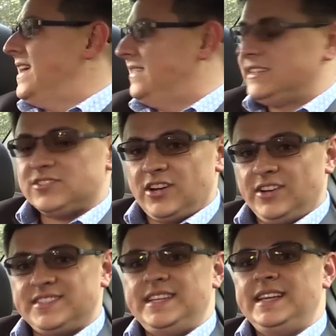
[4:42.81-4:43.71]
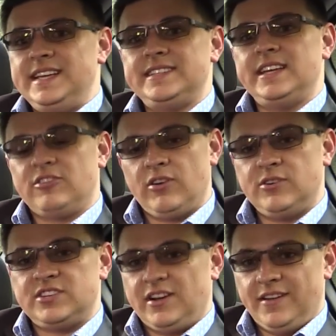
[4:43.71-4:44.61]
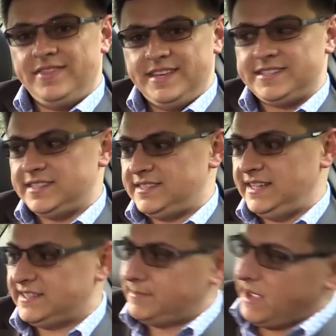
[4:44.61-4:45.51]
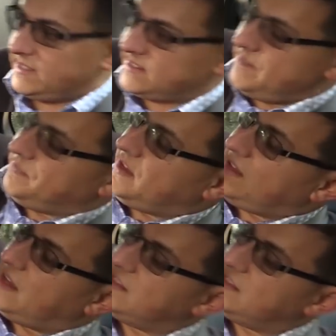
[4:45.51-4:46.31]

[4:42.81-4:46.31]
This child seat is encroaching on this seat space, and